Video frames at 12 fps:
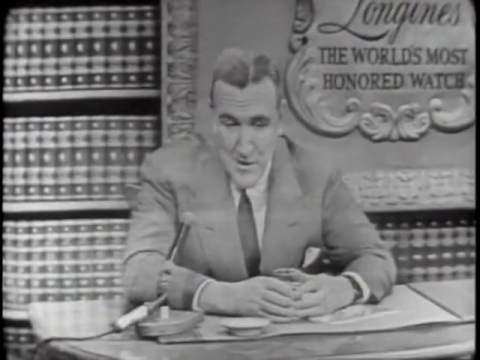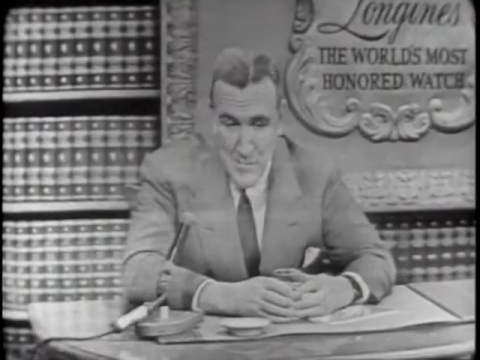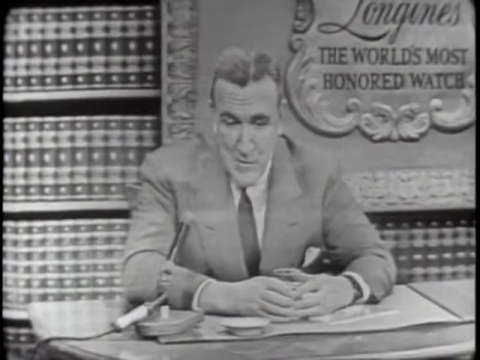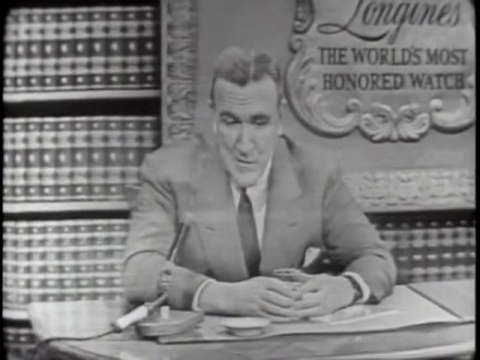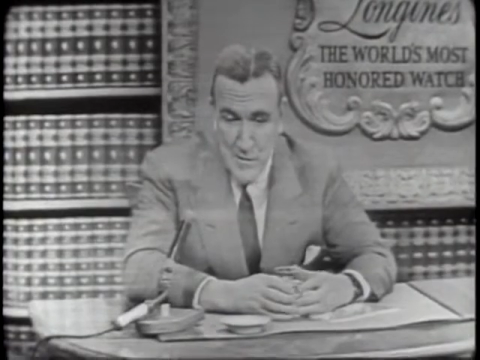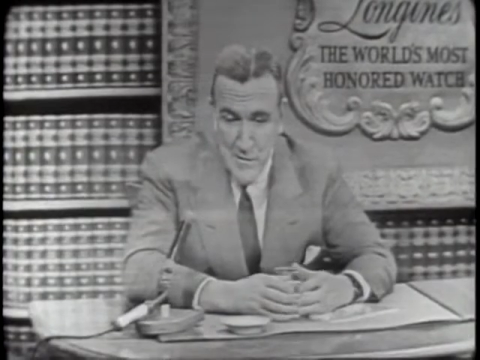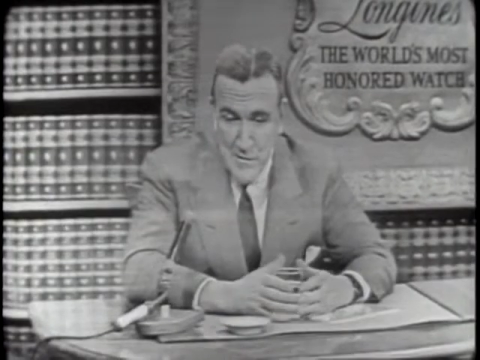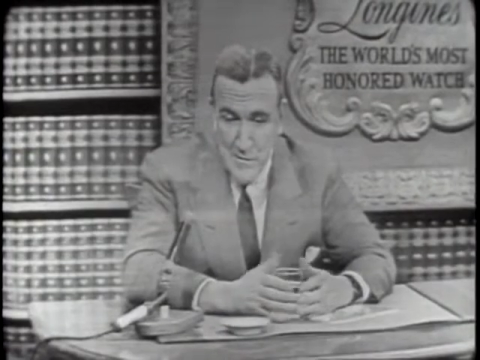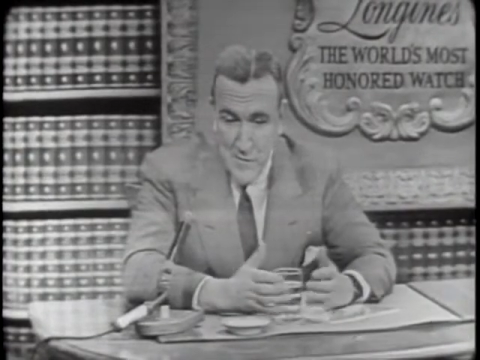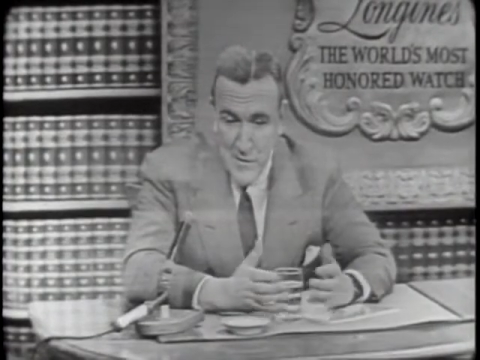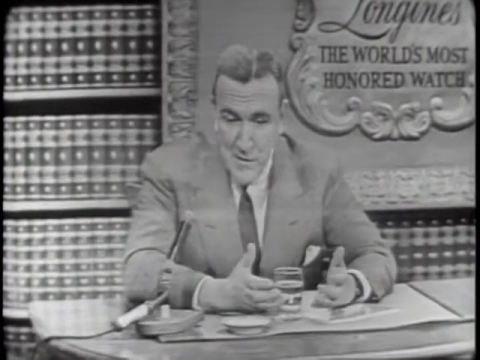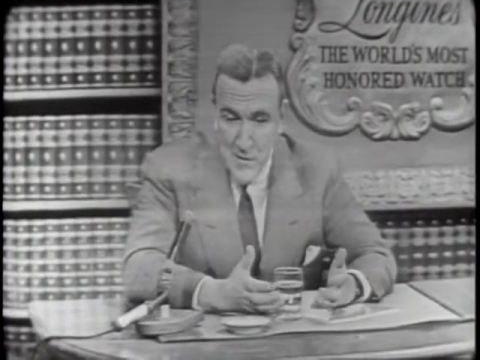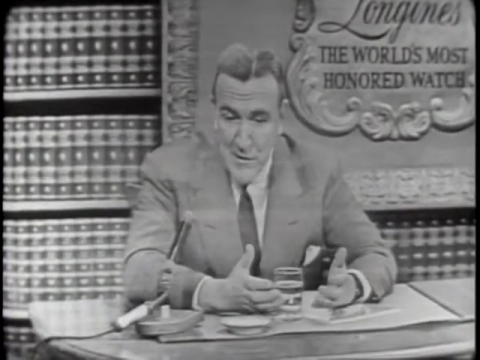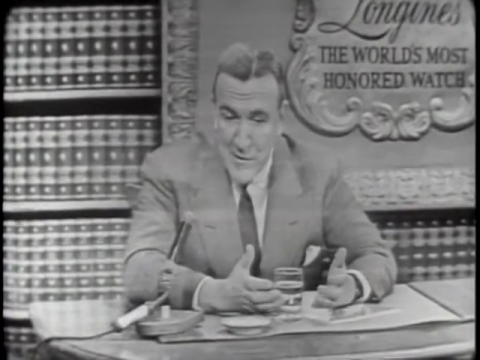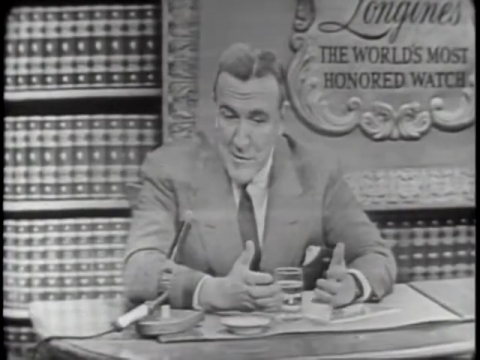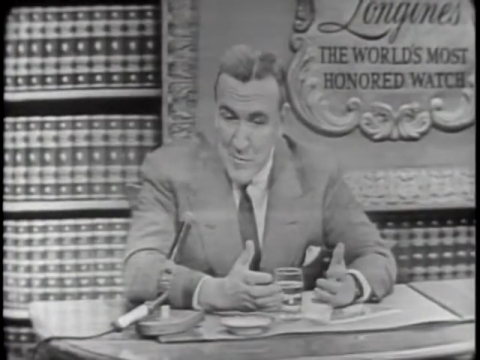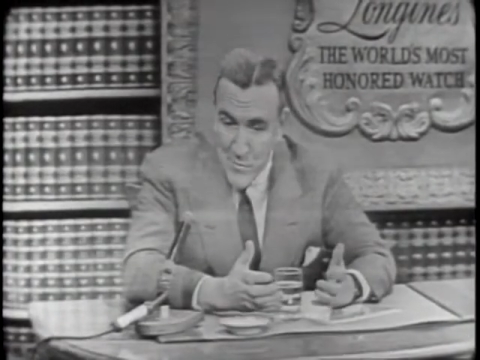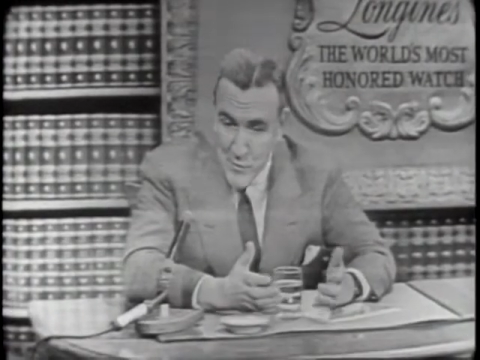Because if India
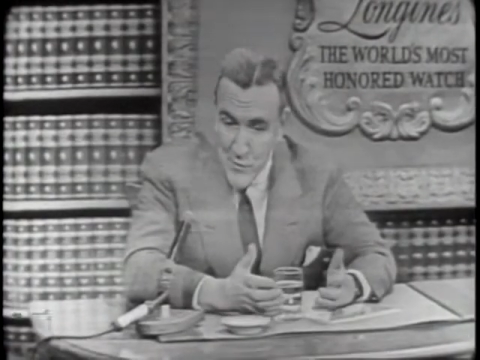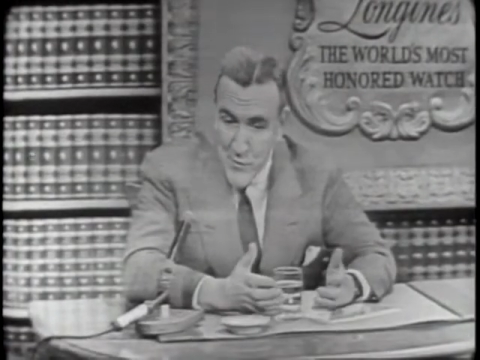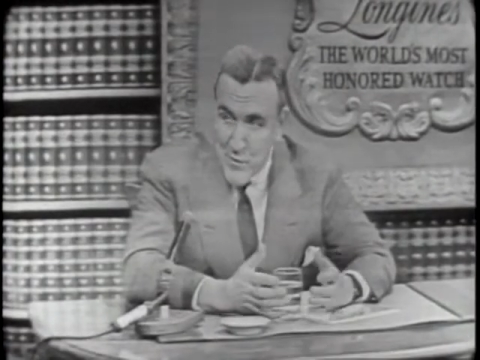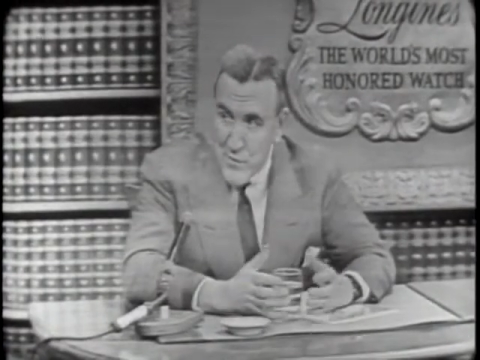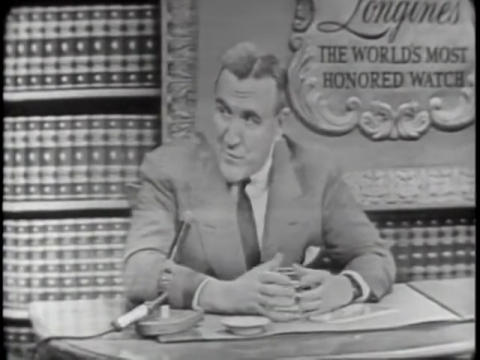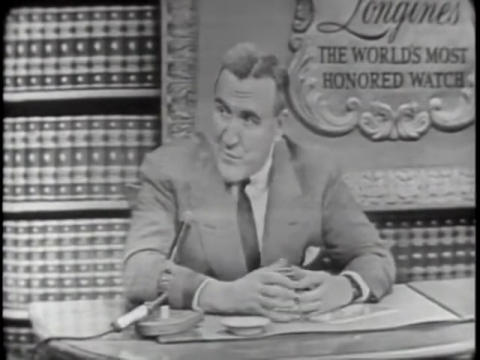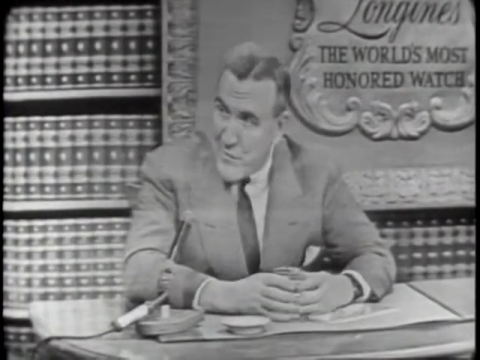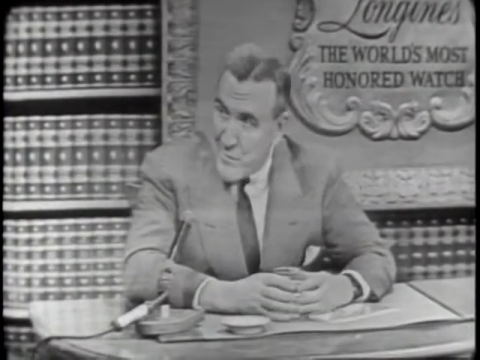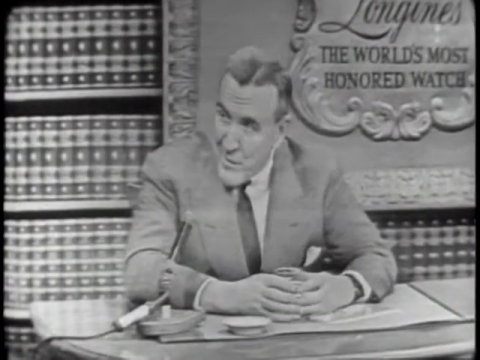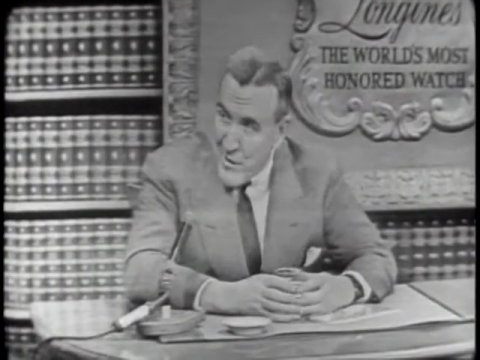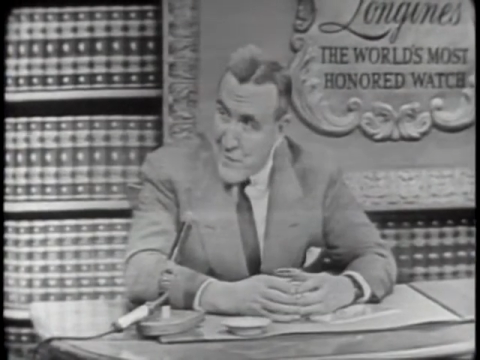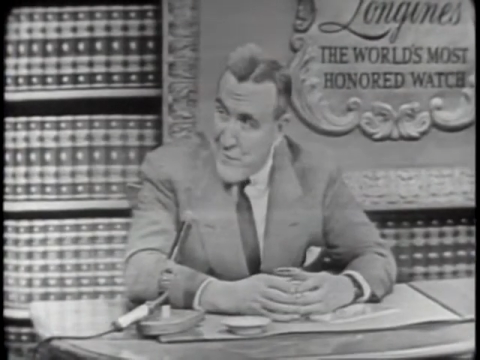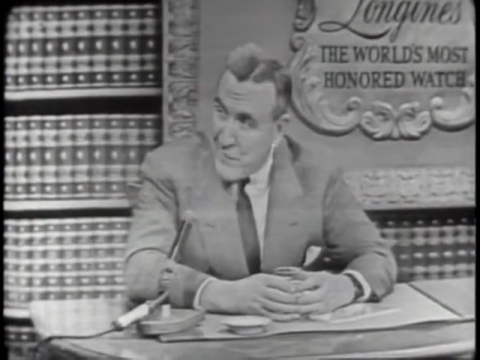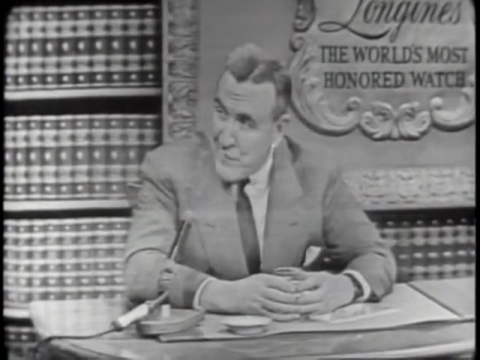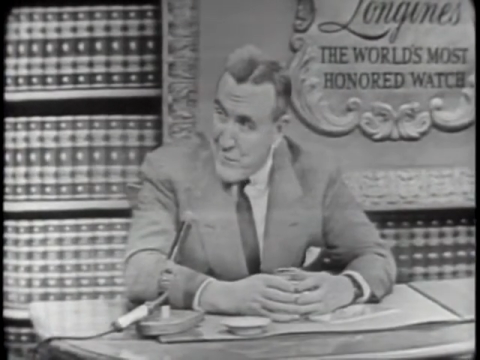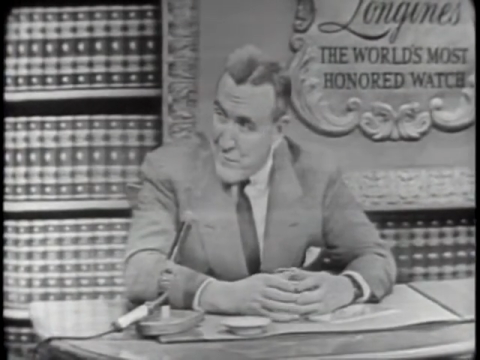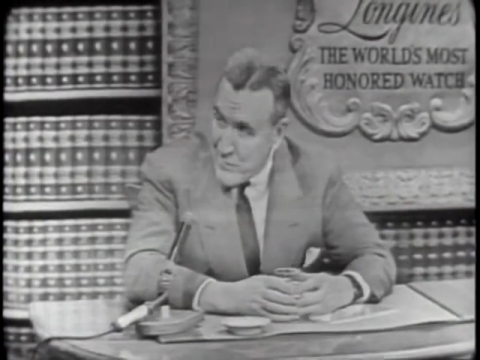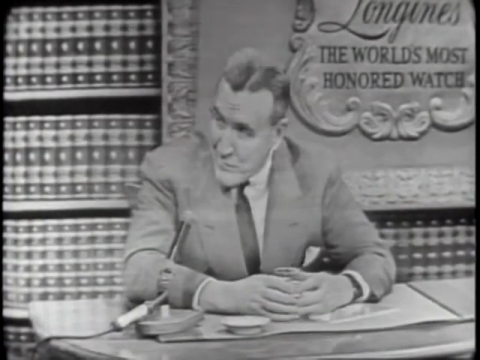can prove that democracy will